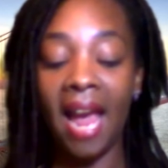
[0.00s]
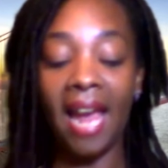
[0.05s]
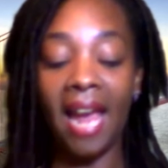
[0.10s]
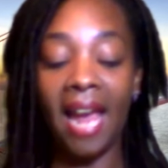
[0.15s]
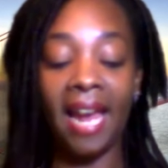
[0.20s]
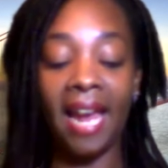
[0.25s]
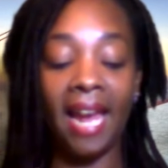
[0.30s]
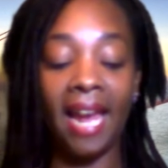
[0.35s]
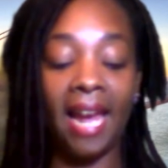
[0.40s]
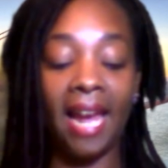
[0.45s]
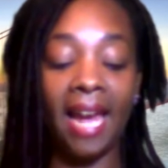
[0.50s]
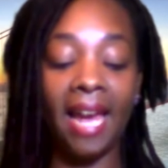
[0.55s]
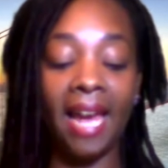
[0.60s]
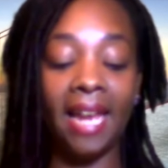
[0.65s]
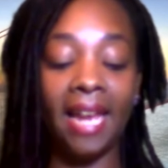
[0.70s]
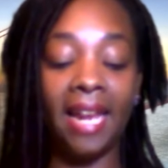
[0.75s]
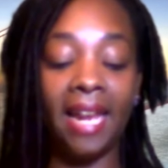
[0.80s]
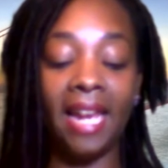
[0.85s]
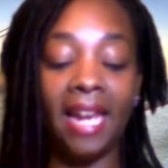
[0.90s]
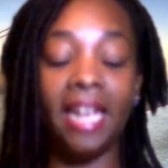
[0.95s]

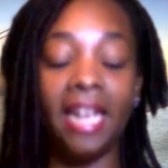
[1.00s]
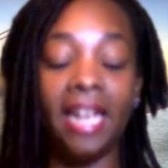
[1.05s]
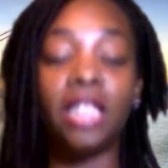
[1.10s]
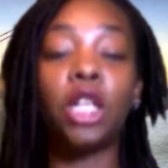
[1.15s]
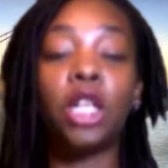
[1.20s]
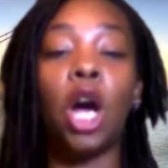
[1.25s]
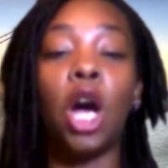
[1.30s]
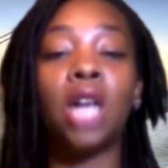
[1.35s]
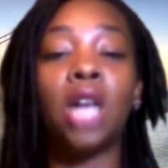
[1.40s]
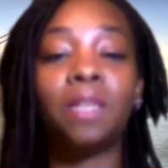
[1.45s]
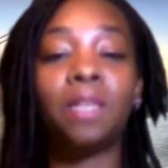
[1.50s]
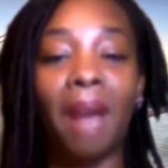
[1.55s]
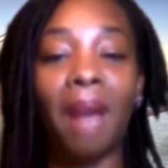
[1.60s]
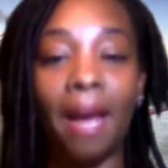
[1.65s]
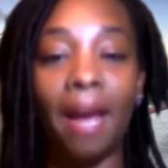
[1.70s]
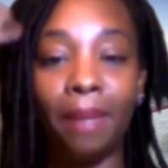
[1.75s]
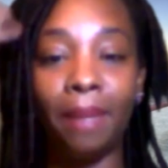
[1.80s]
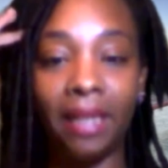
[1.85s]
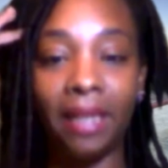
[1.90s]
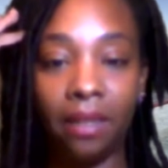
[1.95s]
And it is caused
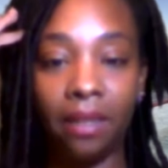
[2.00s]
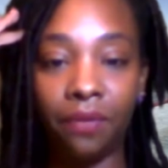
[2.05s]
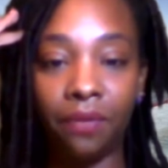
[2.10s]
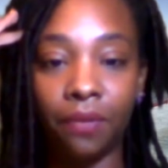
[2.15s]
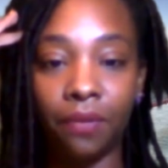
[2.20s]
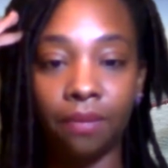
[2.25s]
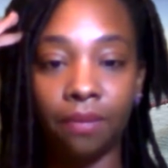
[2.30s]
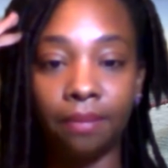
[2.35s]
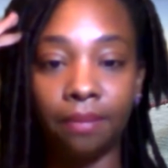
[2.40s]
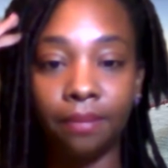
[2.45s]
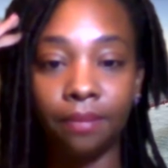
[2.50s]
by a belief.